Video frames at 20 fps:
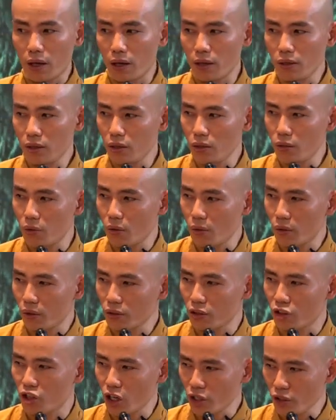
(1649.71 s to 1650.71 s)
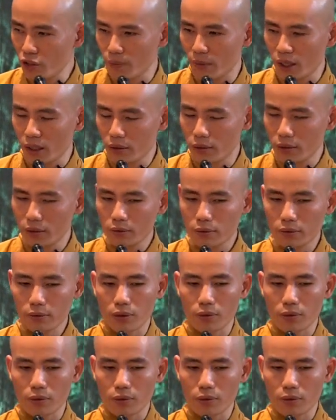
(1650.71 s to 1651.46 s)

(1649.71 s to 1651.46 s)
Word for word: any your judgment,